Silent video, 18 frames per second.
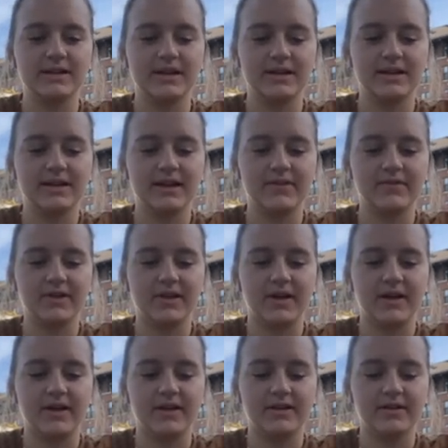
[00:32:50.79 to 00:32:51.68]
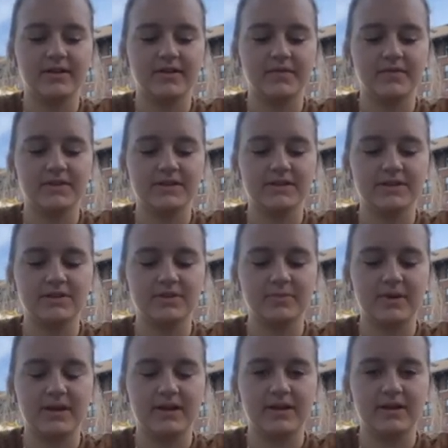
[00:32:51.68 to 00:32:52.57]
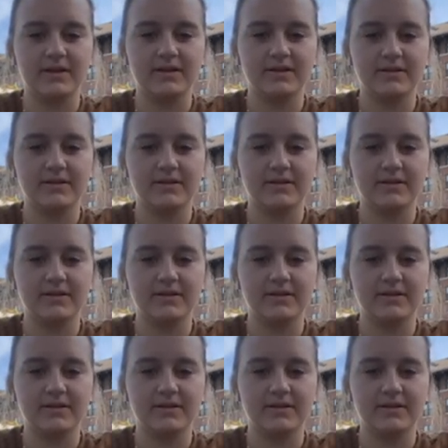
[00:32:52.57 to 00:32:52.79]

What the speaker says: I didn't have a lot of decision making.